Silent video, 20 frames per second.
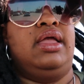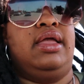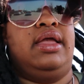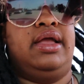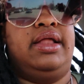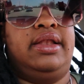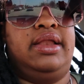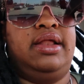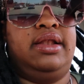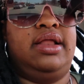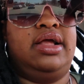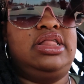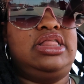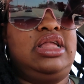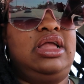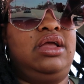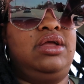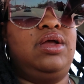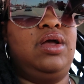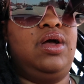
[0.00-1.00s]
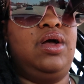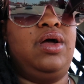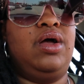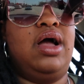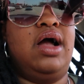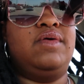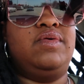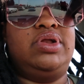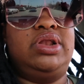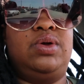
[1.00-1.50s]
And then that's it, y'all.
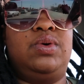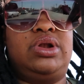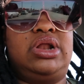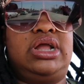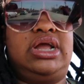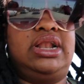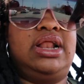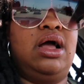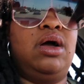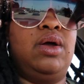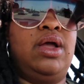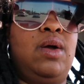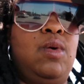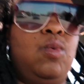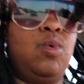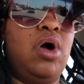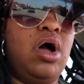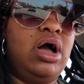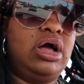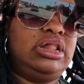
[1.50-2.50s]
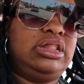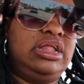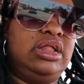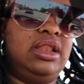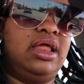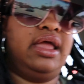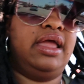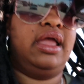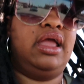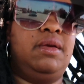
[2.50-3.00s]
I really want to get out and walk
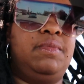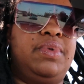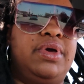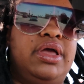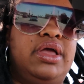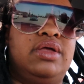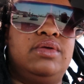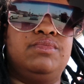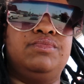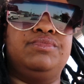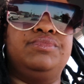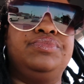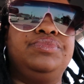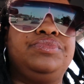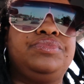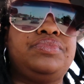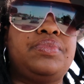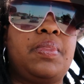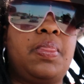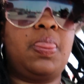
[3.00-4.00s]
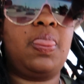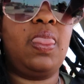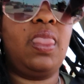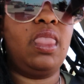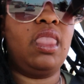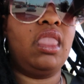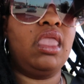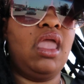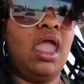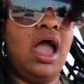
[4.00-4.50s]
today, but
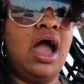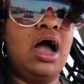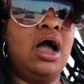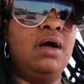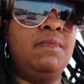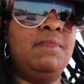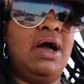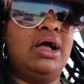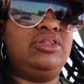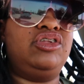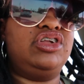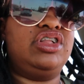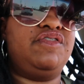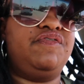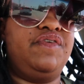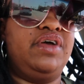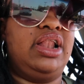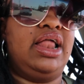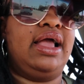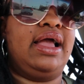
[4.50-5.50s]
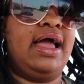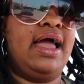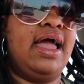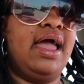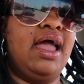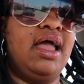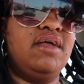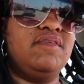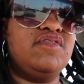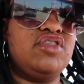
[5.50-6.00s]
um, I just feel like I
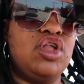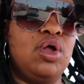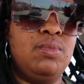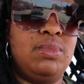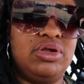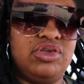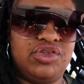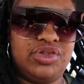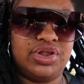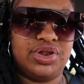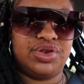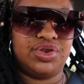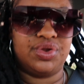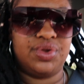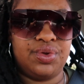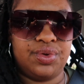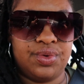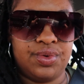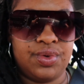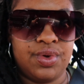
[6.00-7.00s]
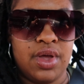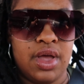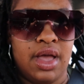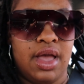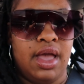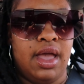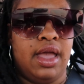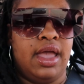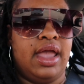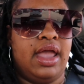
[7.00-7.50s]
have so much to do
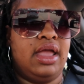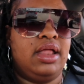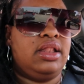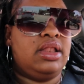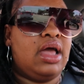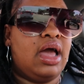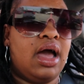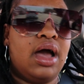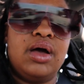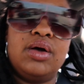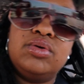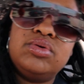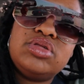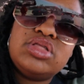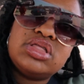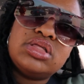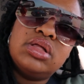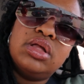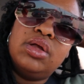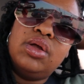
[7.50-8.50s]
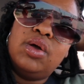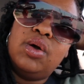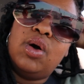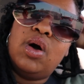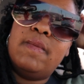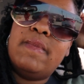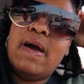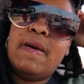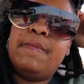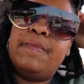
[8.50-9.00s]
in the house
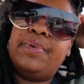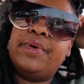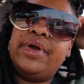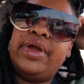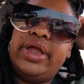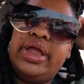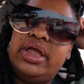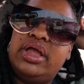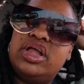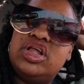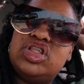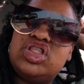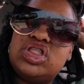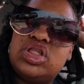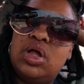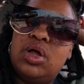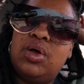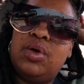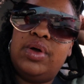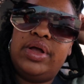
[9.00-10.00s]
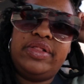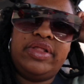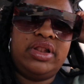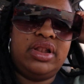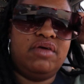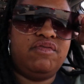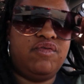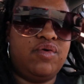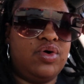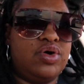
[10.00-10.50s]
on my break. So, and then
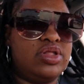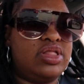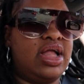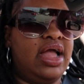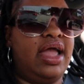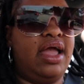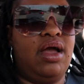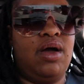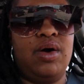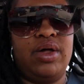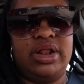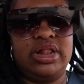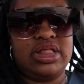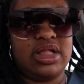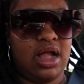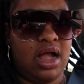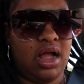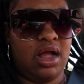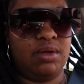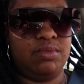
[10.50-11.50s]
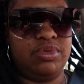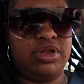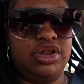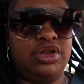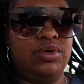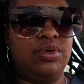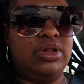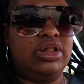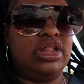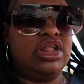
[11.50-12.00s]
of course I had all the time to
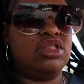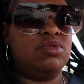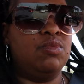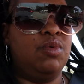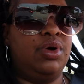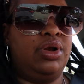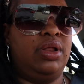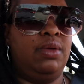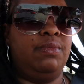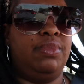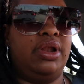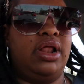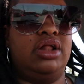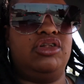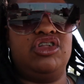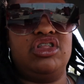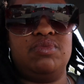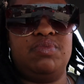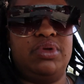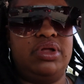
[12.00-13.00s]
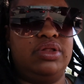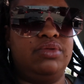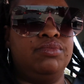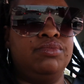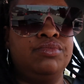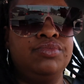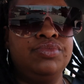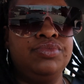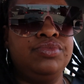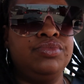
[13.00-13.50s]
do it this morning, but I've just
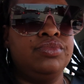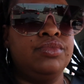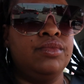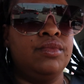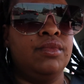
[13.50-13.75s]
been